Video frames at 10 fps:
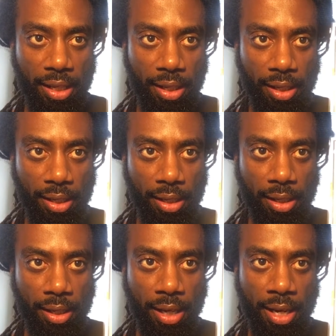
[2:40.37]

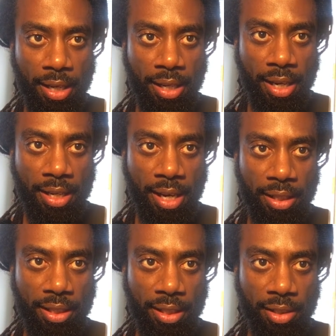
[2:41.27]
And in
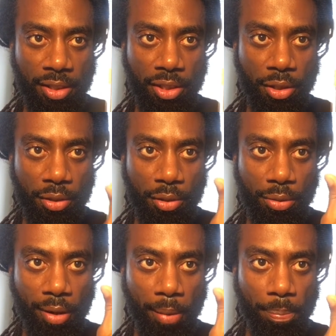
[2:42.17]
essence, the
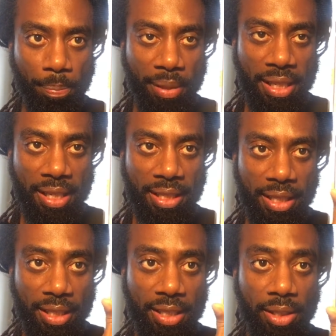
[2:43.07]

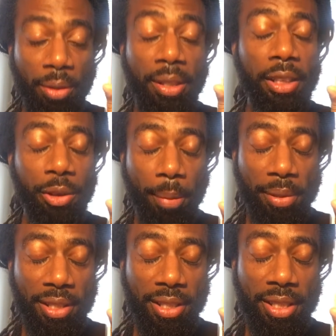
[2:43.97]
trapezius, or not
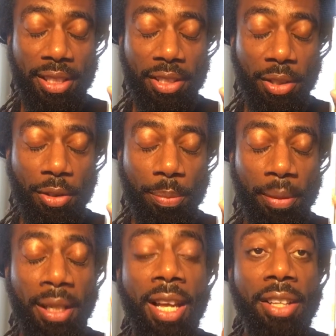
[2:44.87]
trapezius, excuse
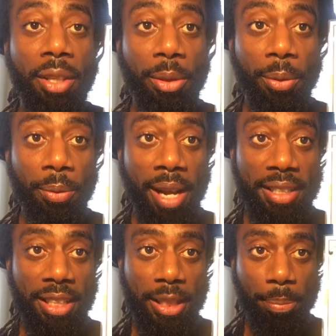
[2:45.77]
me, the
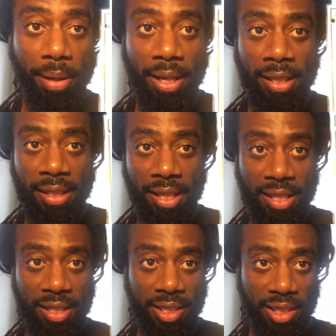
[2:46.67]
thoracic spine
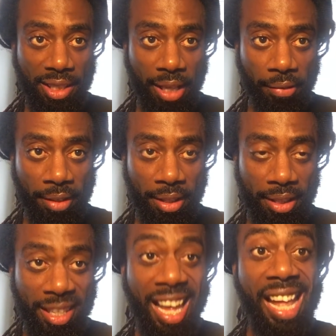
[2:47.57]
is
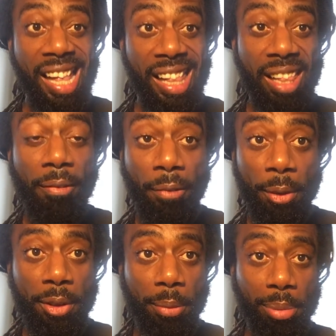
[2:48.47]
7
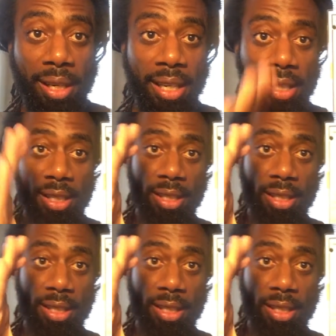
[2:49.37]
vertebrae